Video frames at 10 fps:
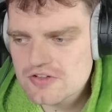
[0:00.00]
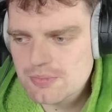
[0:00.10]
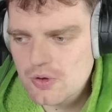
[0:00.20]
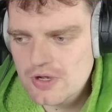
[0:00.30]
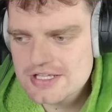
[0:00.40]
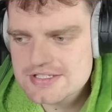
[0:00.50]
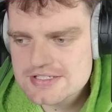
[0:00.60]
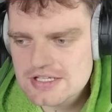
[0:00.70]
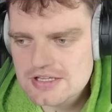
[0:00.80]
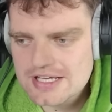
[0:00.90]
the points,
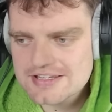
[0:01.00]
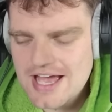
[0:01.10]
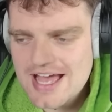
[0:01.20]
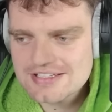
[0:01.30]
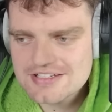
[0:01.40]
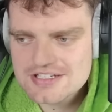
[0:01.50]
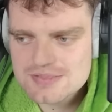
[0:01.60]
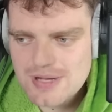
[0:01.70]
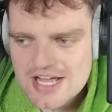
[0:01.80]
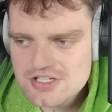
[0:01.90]
like the
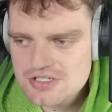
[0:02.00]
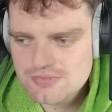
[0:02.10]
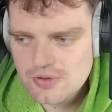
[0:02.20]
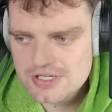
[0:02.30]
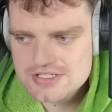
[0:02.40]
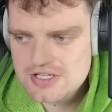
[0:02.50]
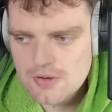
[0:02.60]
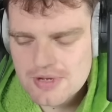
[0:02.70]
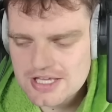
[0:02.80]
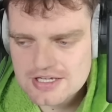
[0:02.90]
anti-expansion points, don't
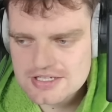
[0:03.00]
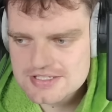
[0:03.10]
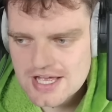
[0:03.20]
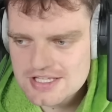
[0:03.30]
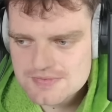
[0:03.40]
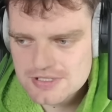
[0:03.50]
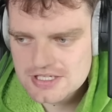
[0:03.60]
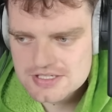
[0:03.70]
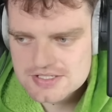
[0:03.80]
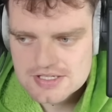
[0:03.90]
make any sense
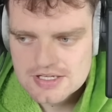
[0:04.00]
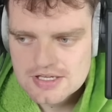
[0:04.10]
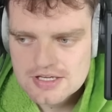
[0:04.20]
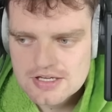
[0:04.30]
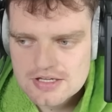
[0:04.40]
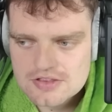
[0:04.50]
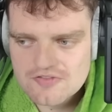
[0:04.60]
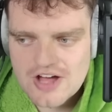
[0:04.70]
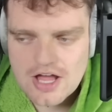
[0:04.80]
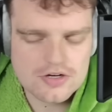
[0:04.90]
because the
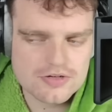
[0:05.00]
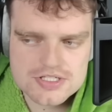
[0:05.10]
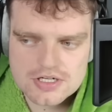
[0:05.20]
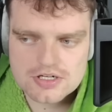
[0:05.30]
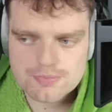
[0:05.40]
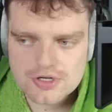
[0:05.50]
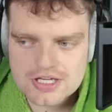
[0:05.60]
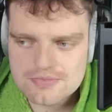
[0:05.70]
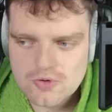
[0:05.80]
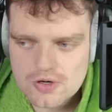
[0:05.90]
Valkyries are going to bring
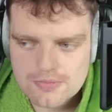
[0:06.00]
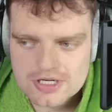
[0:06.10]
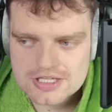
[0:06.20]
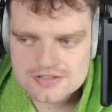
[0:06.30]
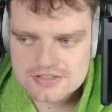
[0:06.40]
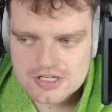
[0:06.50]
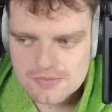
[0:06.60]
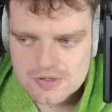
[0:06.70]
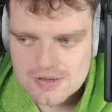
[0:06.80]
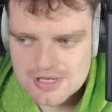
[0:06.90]
in more money into the
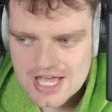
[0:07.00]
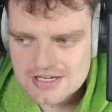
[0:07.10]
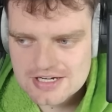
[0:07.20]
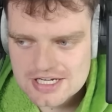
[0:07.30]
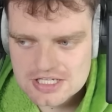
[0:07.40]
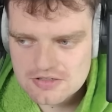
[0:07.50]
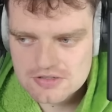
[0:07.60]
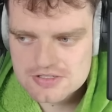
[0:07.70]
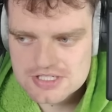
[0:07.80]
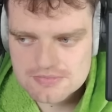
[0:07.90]
WNBA than any
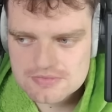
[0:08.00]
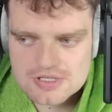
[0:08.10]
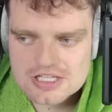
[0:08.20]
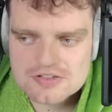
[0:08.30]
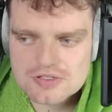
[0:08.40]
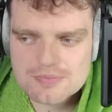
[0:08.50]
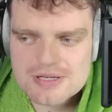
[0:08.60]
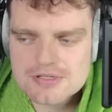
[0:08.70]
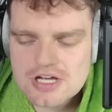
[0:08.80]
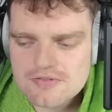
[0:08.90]
other team. Like, do
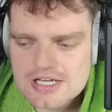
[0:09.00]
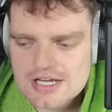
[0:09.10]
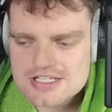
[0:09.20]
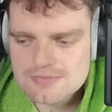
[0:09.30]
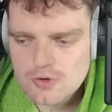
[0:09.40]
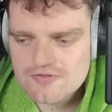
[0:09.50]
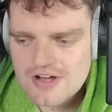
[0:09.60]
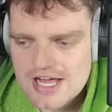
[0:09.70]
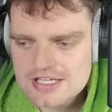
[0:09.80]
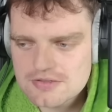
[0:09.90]
people not realize the more
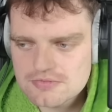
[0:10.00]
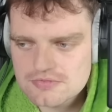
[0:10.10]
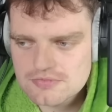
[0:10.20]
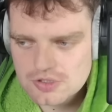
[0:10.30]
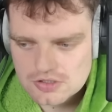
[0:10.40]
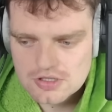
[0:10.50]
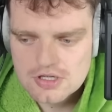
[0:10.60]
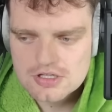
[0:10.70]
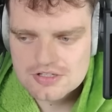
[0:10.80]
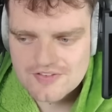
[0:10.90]
valuable
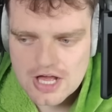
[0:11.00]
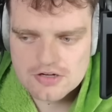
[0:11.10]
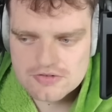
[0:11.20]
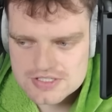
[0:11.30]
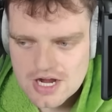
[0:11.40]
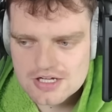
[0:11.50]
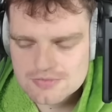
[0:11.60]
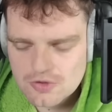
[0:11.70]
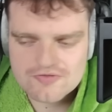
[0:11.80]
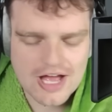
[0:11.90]
the Valkyries are, the
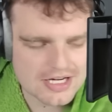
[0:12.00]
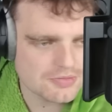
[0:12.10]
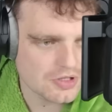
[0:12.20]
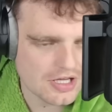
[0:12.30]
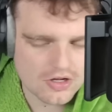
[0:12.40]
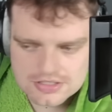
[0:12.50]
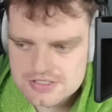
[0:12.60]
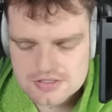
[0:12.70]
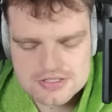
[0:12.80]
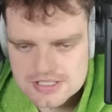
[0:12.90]
more valuable all these
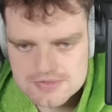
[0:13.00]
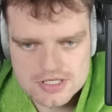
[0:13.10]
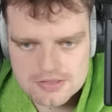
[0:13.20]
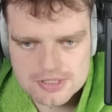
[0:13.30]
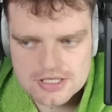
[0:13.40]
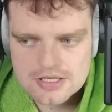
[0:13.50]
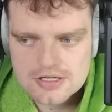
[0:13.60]
other teams are going to be?